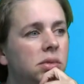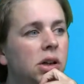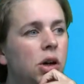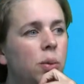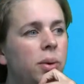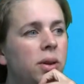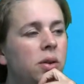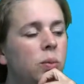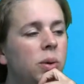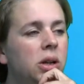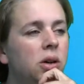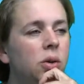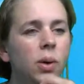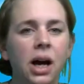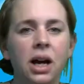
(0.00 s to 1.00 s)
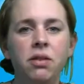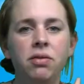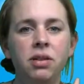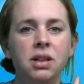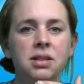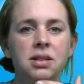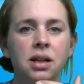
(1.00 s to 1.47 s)
open the window, I
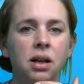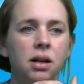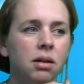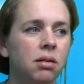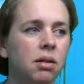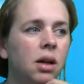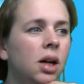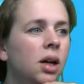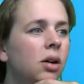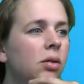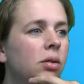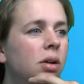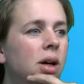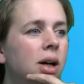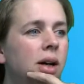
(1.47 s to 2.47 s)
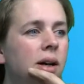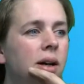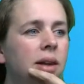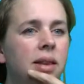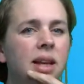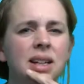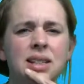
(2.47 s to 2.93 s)
feel sick, or
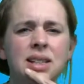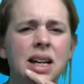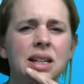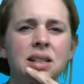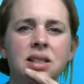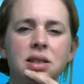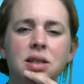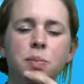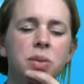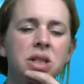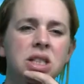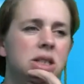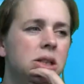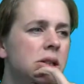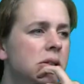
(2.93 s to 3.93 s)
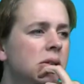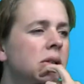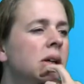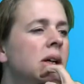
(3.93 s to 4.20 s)
that tastes bitter.